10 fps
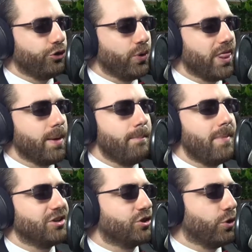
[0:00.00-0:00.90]
you in the
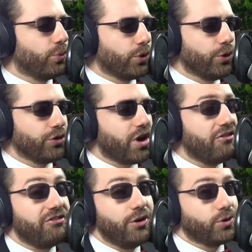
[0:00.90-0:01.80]
magical world
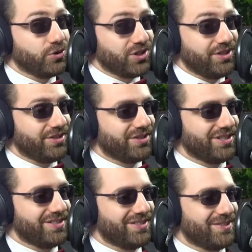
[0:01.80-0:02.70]
of vocal
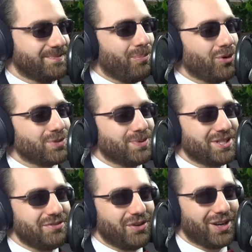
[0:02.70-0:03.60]
synthesis. More
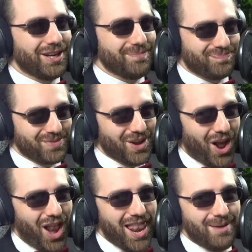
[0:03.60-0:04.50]
specifically,
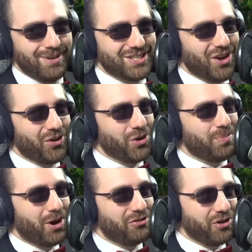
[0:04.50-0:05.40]
let me tell you
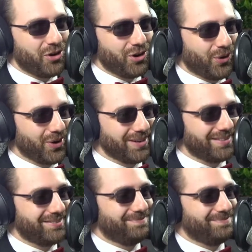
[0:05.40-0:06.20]
about Vocaloid.